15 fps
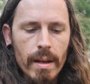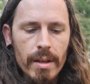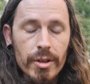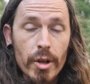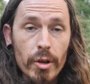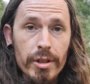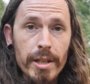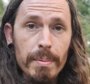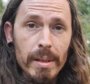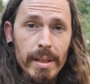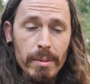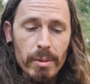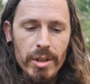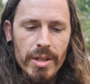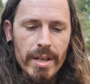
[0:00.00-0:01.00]
And so
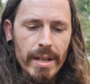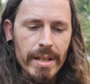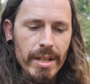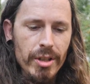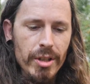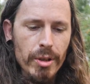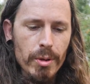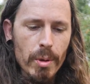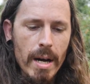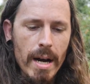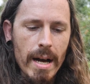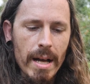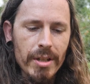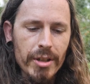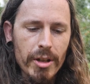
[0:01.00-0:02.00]
typically what's done is you
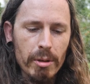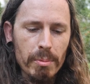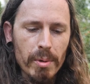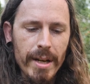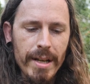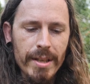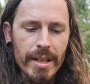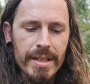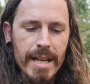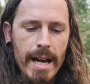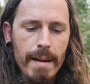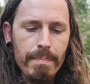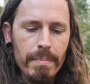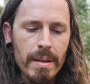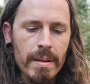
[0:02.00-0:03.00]
start breaking the
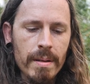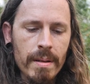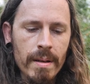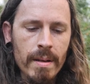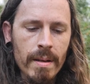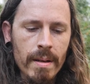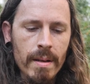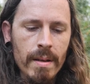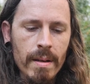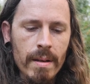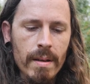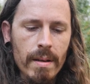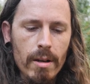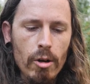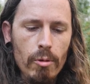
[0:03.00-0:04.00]
top
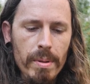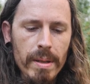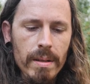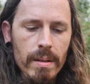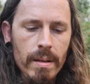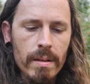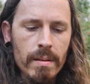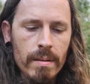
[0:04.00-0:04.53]
open.